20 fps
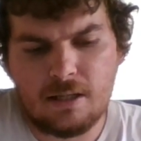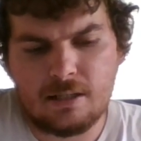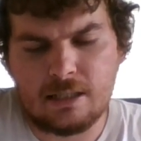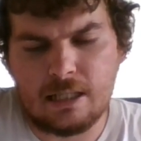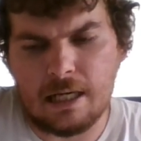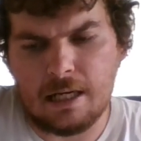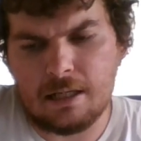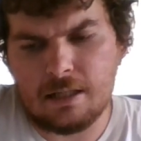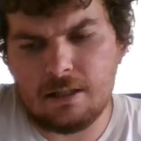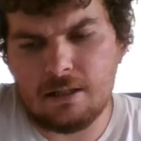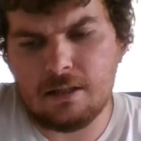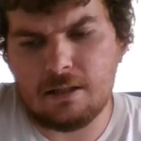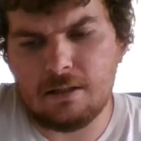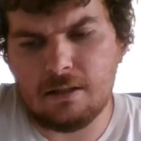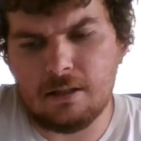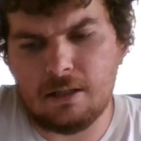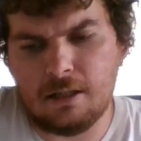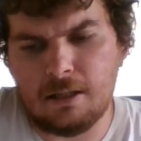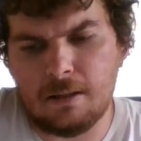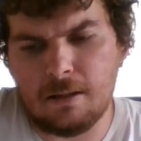
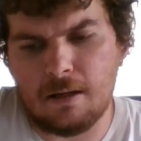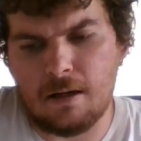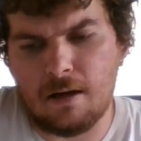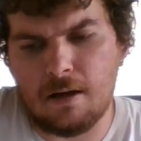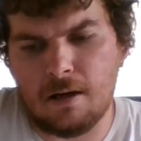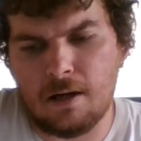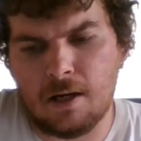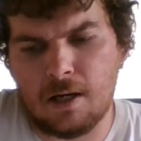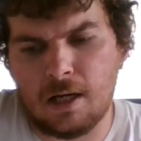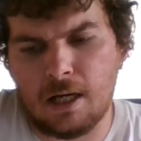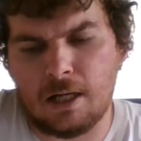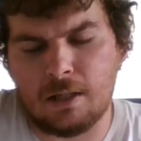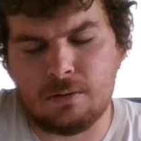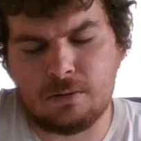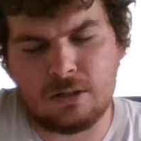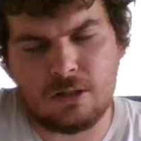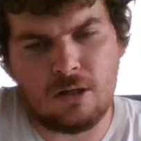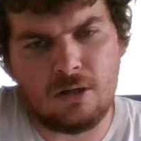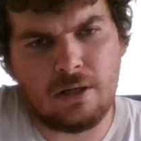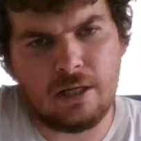technically, I
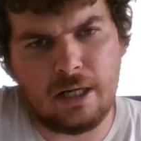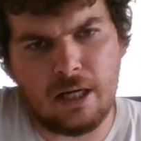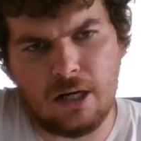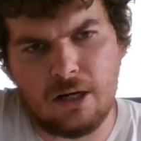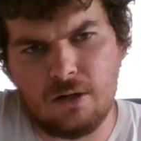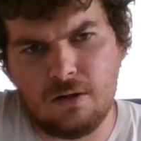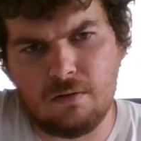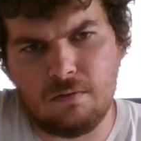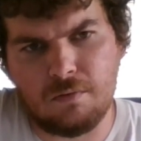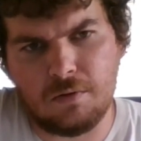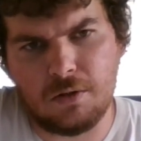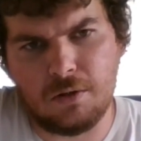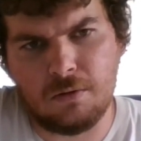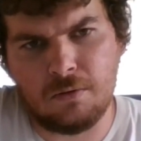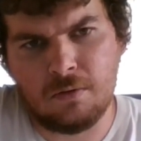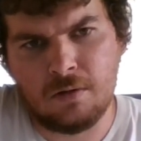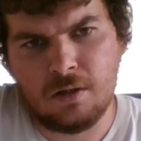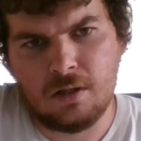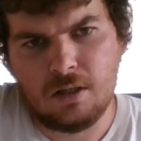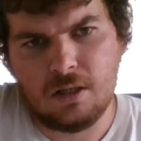saw an
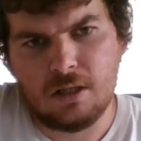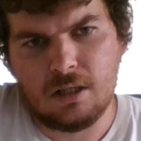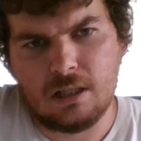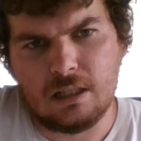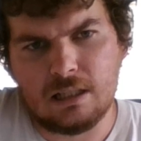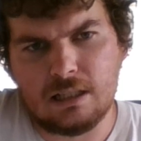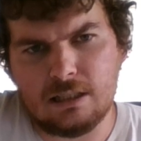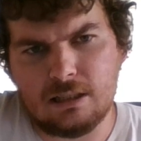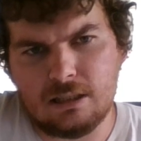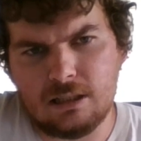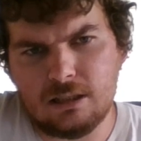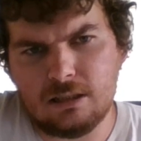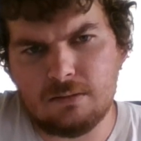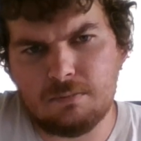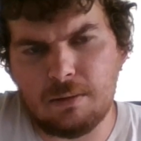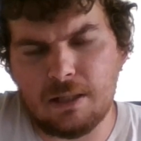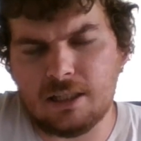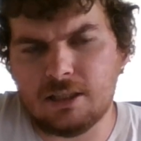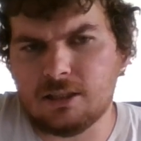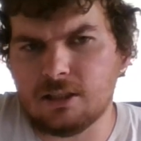interview, this is
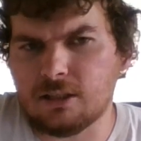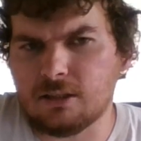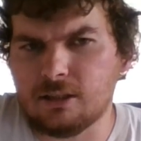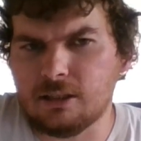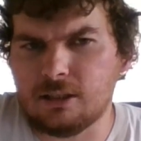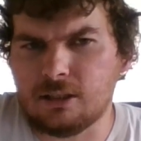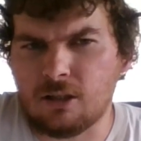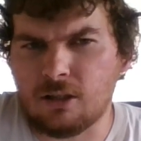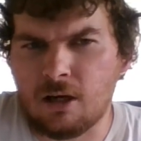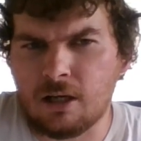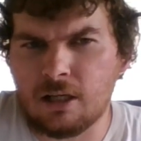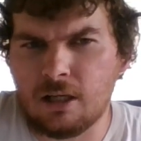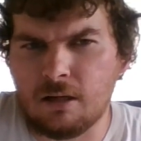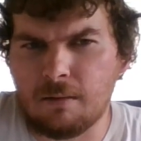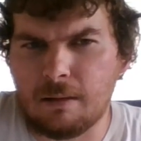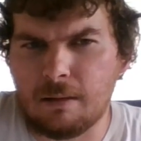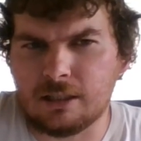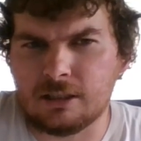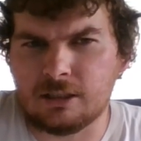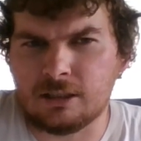basically talking
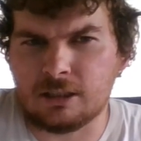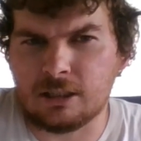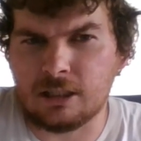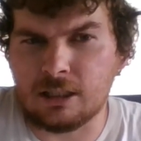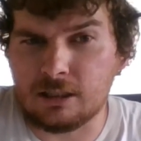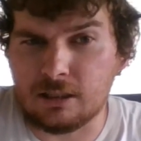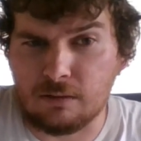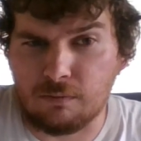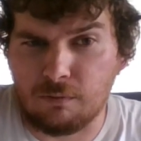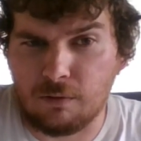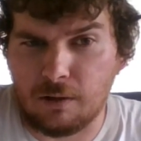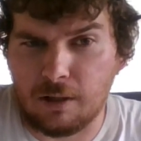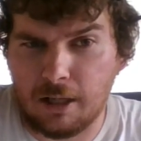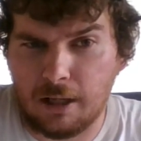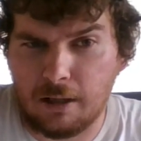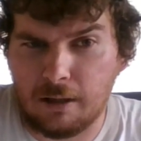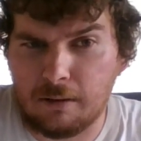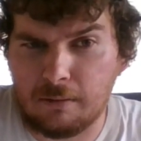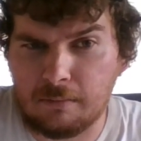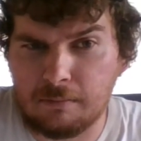about
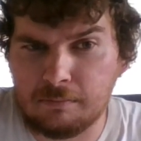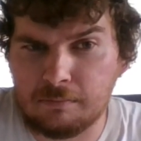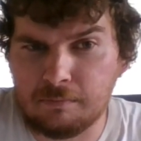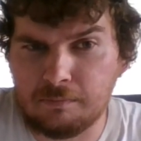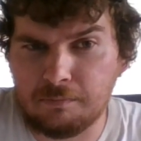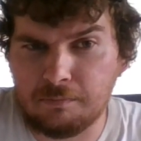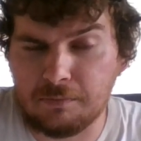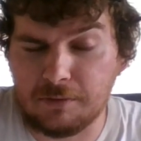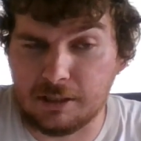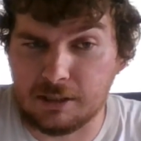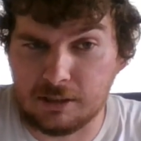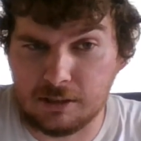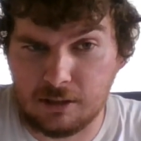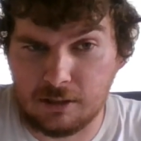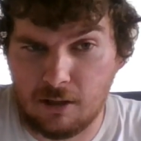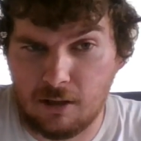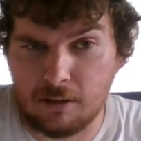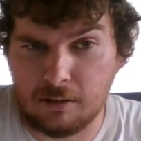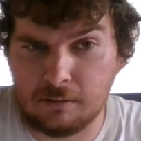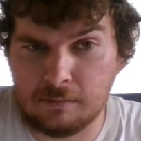schizophrenia, this
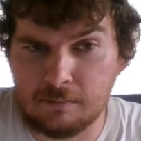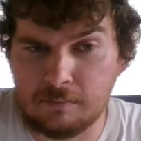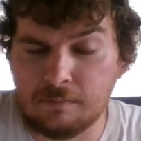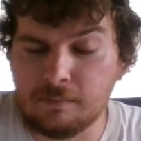song.